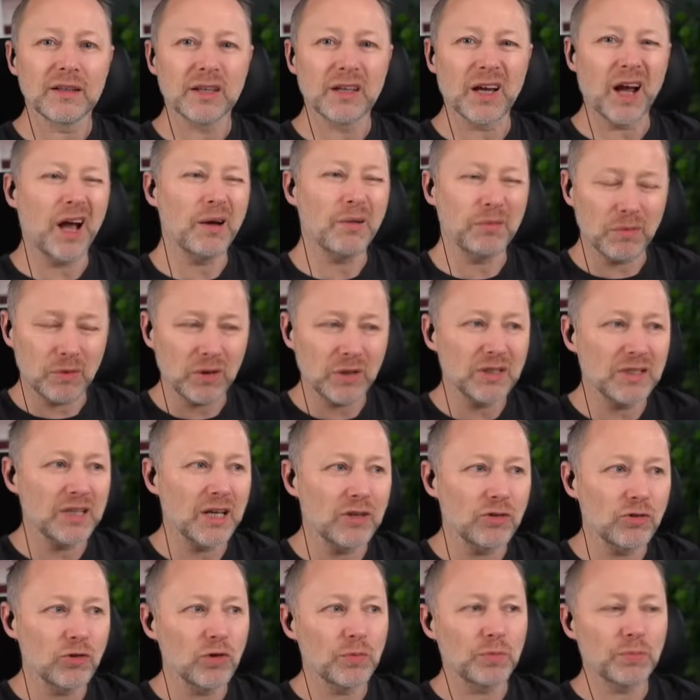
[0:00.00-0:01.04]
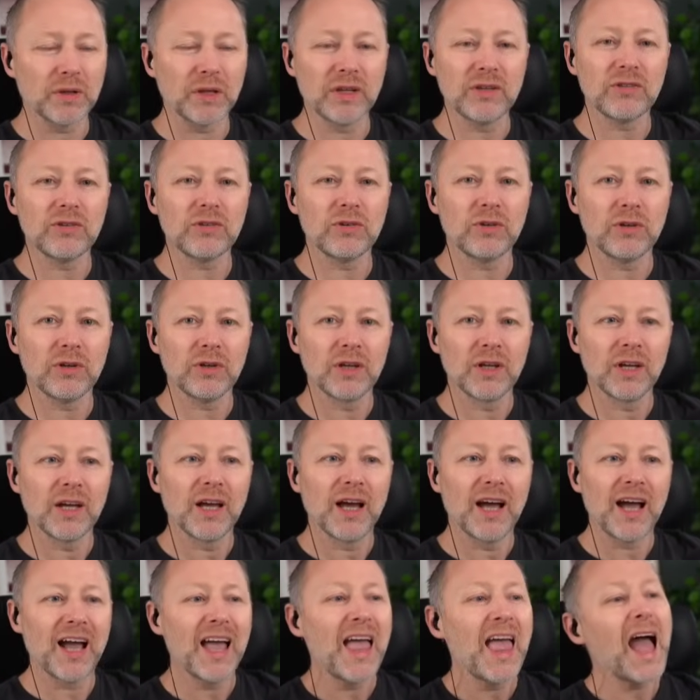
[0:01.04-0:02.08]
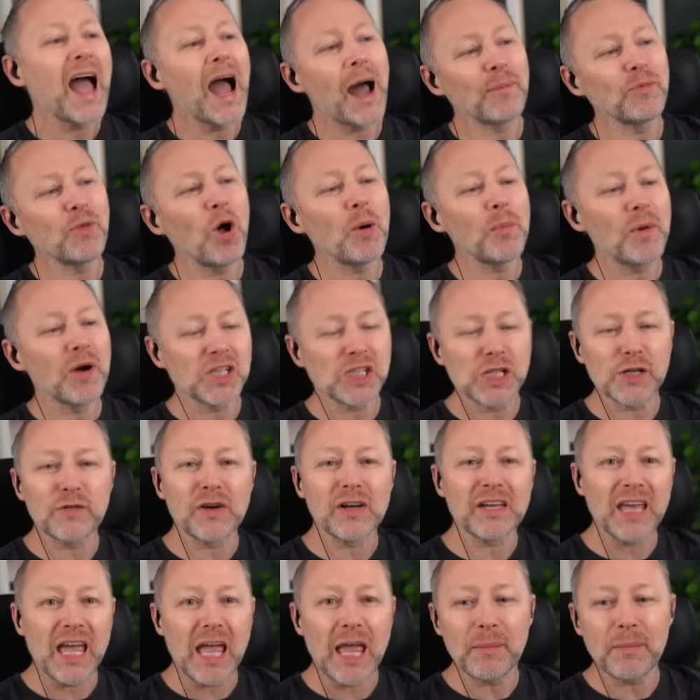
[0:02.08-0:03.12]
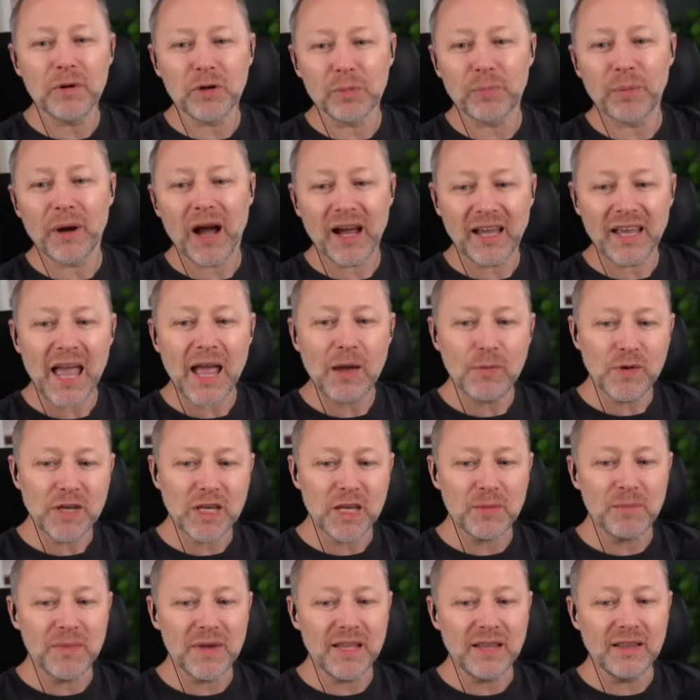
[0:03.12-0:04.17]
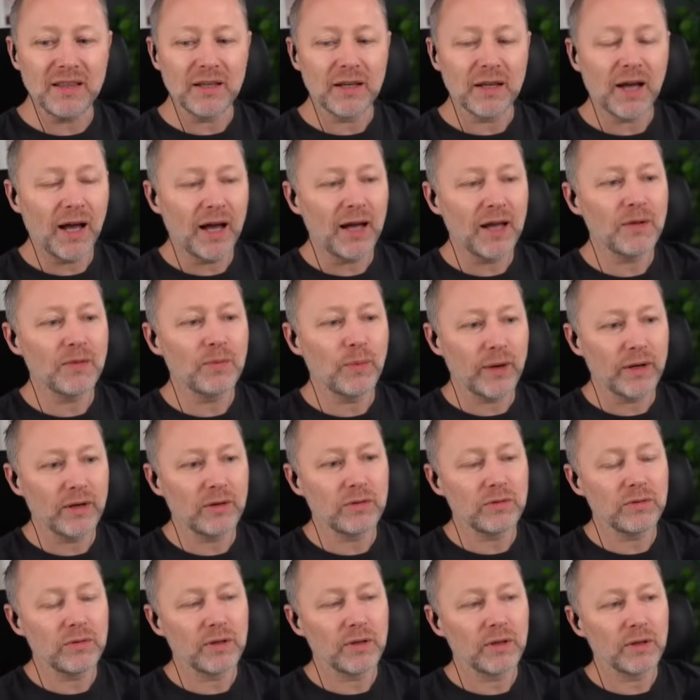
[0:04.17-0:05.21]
I'm going to do a new playthrough. I'm not much of a gamer, but I get what you mean. I will.